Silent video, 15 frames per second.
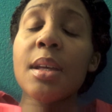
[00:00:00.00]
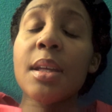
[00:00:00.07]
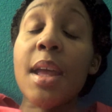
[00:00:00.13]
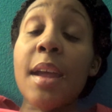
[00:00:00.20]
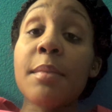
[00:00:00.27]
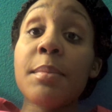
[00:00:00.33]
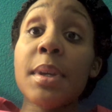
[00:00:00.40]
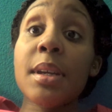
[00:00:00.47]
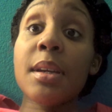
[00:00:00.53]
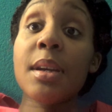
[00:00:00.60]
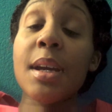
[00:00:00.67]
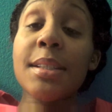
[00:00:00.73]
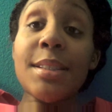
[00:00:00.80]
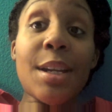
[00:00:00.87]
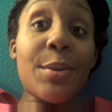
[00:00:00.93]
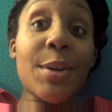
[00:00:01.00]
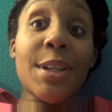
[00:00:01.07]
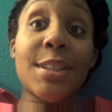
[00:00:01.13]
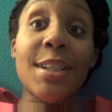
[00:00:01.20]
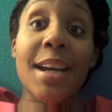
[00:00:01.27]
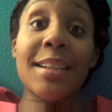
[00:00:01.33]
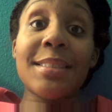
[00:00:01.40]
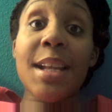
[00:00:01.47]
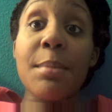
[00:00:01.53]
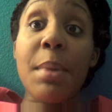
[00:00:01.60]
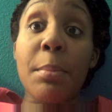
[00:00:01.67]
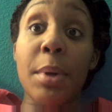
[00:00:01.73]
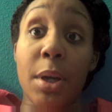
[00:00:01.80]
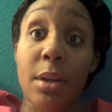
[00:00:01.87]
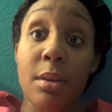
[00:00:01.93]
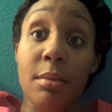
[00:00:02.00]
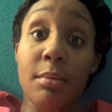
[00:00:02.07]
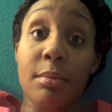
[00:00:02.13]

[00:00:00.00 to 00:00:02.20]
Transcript: gave me a steroid shot in my butt